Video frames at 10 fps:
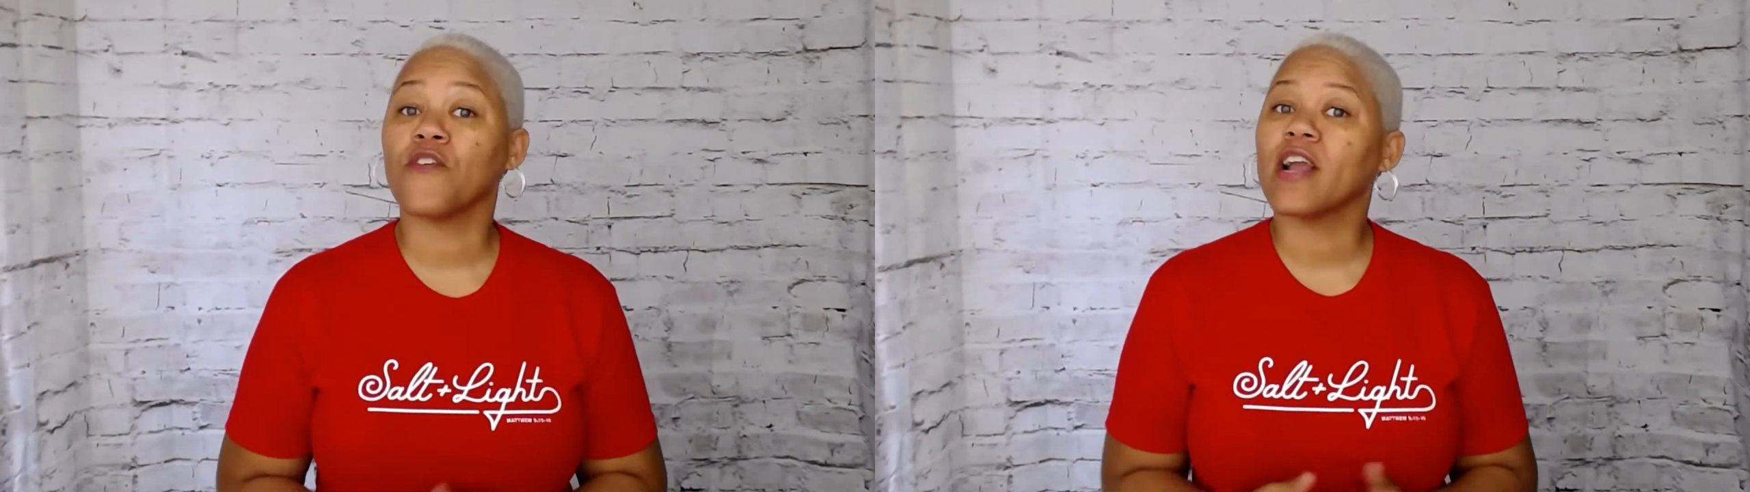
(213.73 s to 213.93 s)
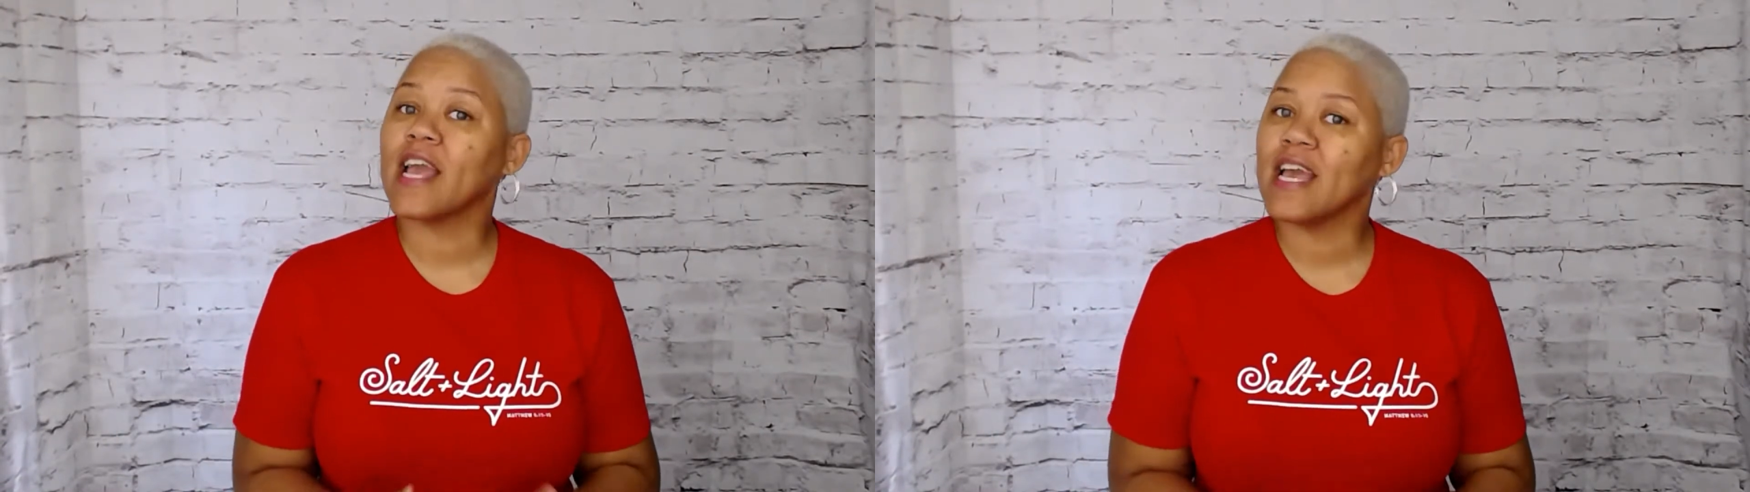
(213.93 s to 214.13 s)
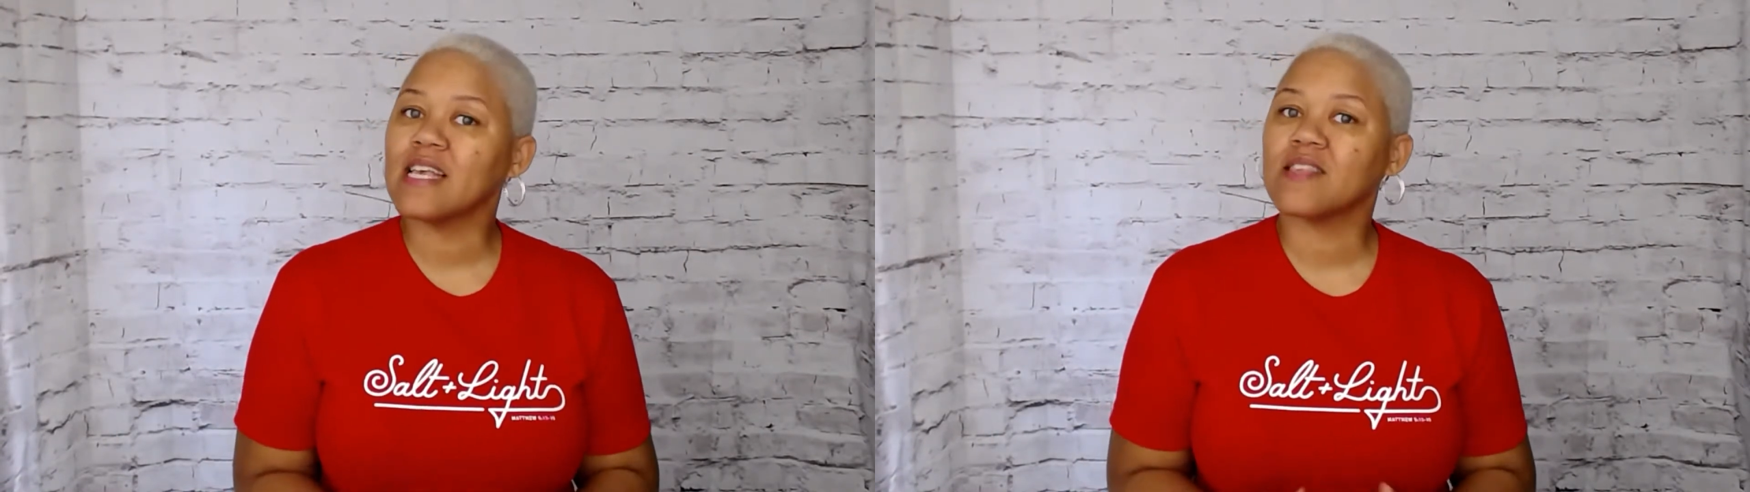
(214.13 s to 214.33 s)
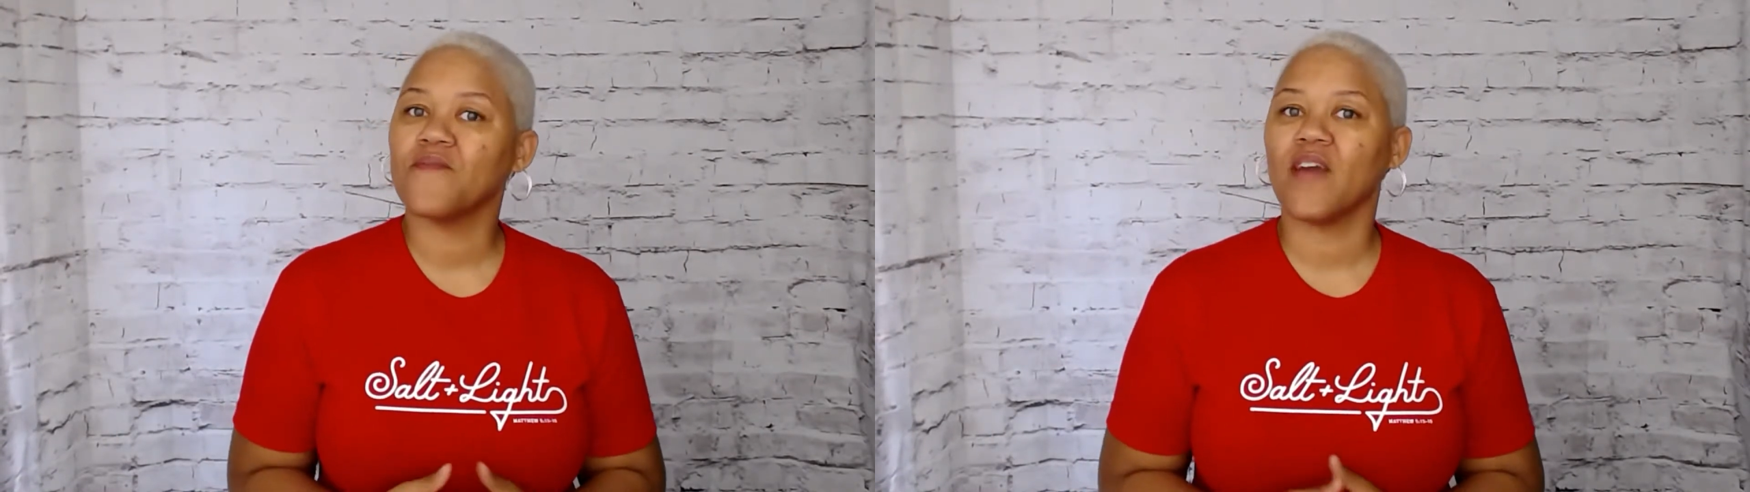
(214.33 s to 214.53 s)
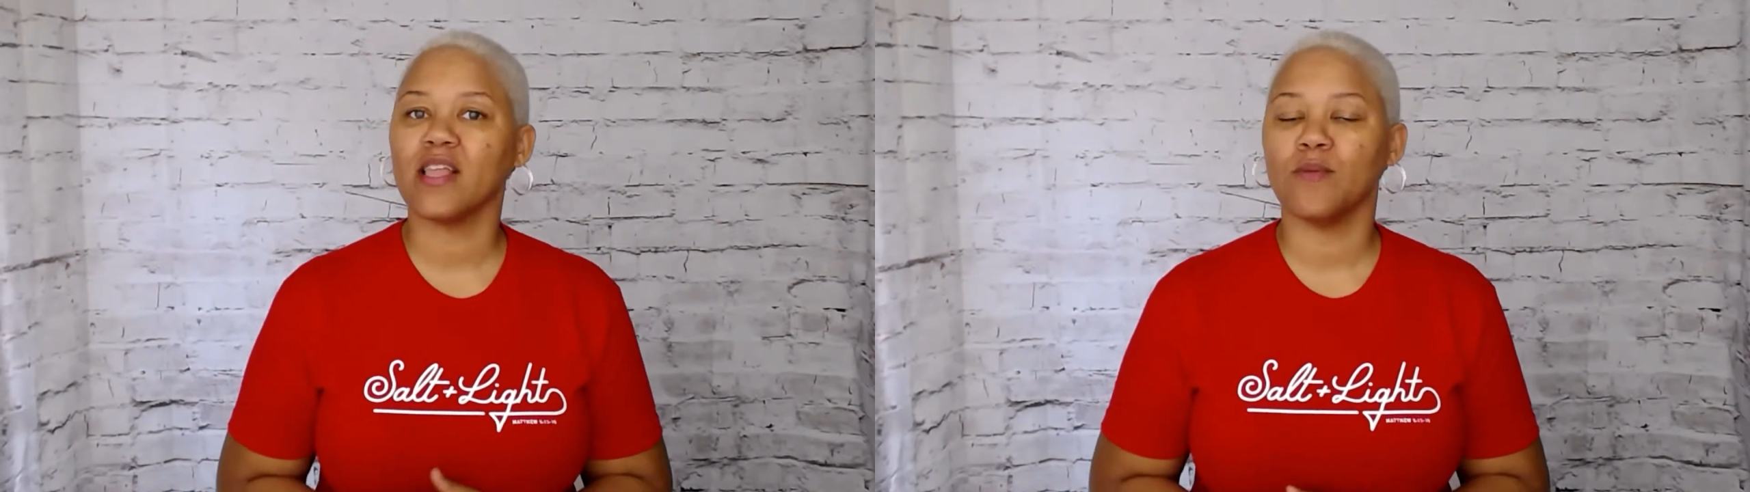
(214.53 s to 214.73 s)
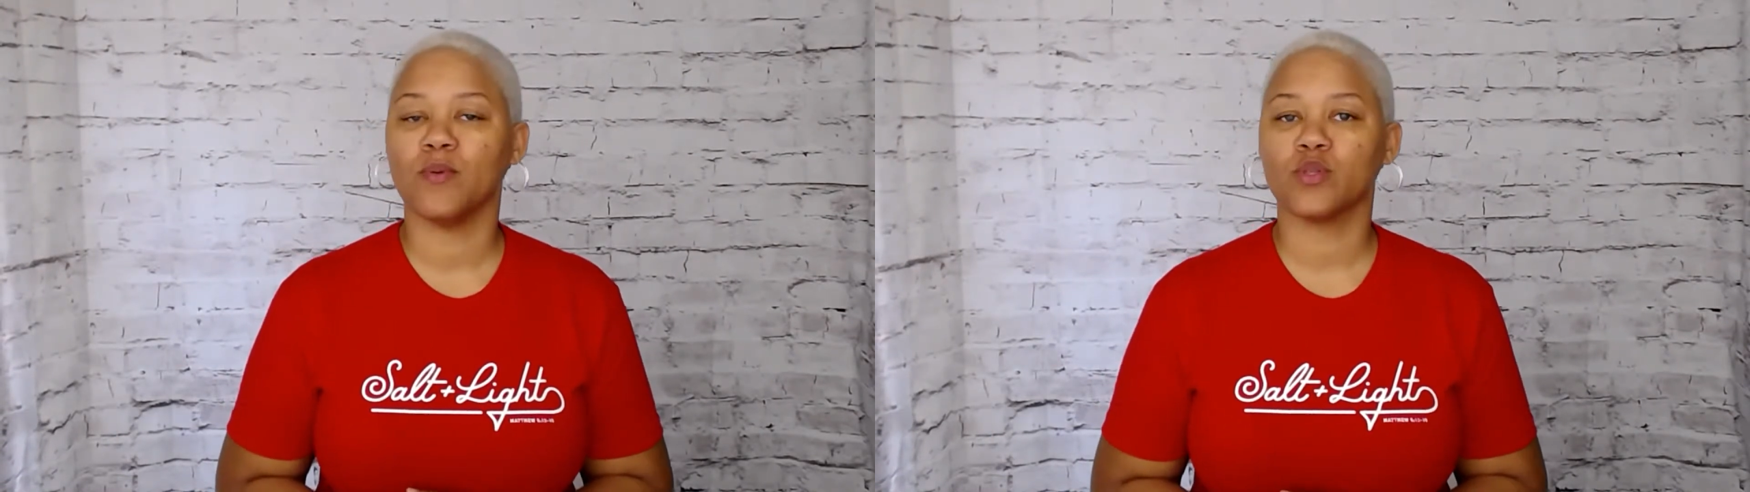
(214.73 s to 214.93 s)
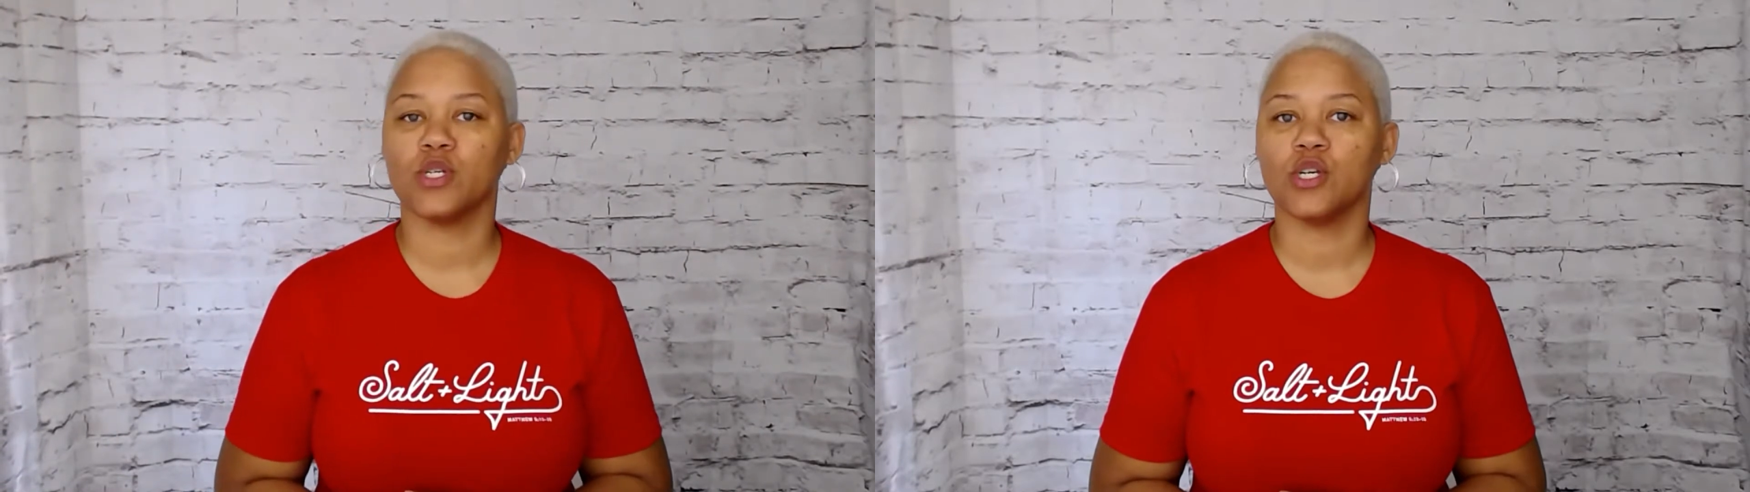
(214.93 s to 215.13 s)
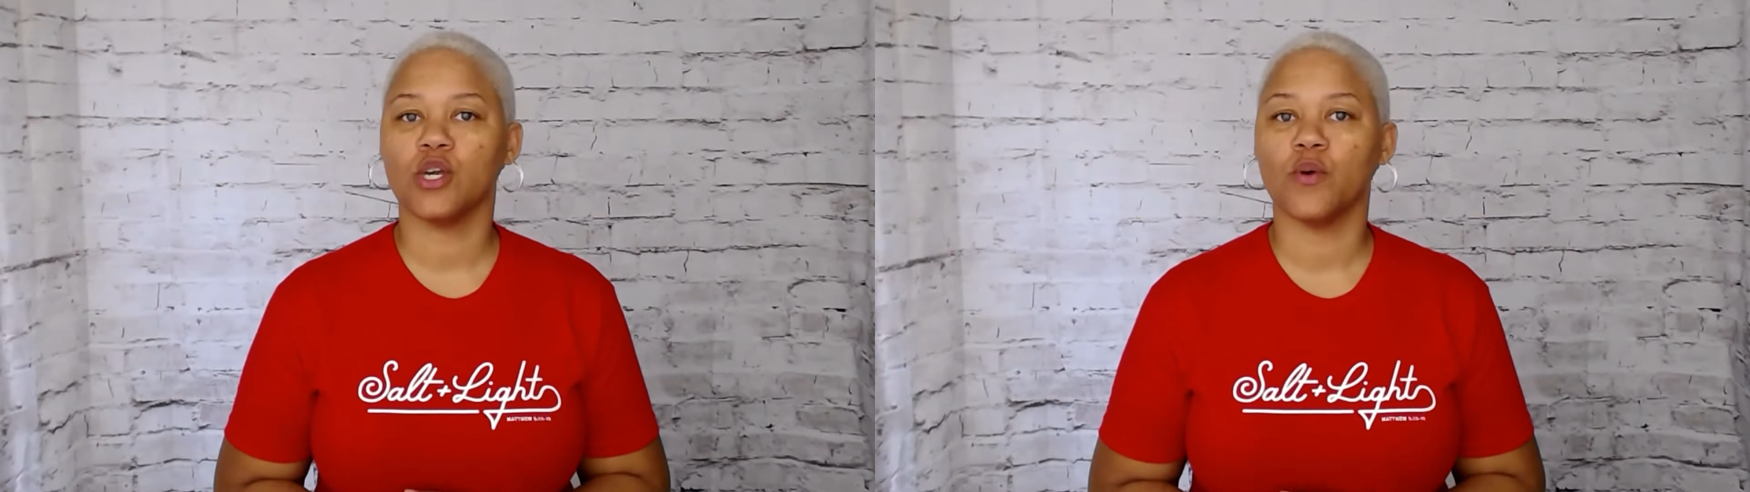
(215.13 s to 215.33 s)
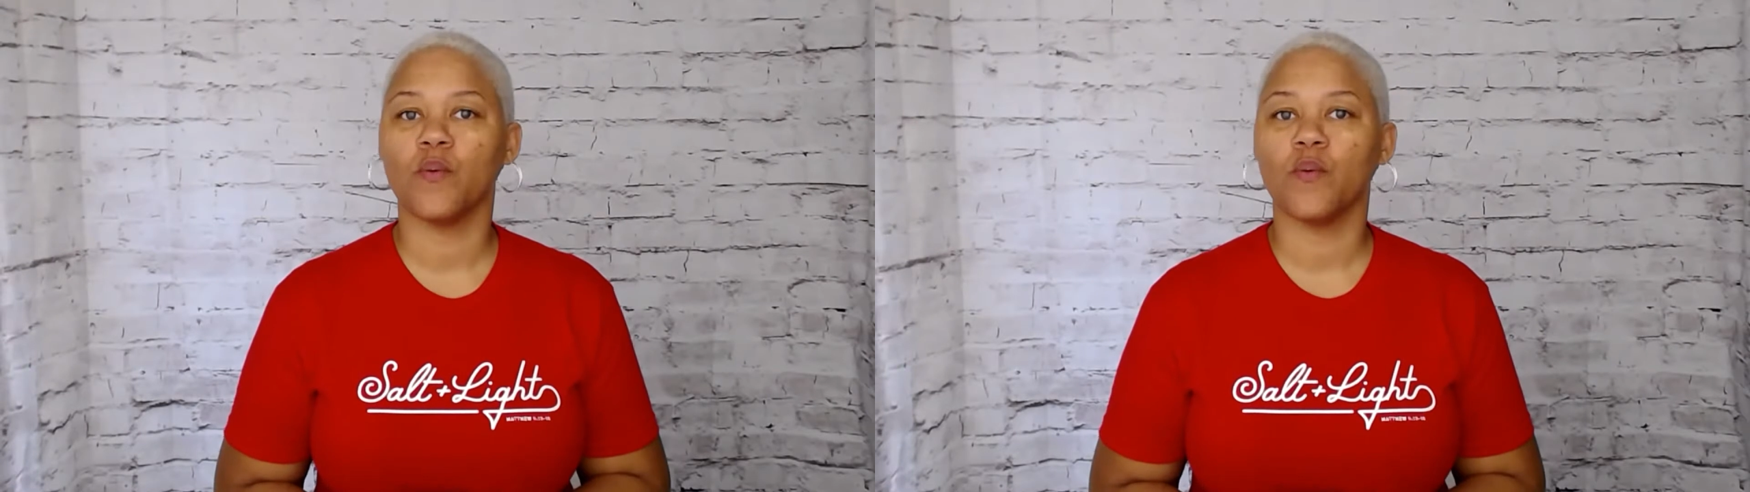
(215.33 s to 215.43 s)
is available to you,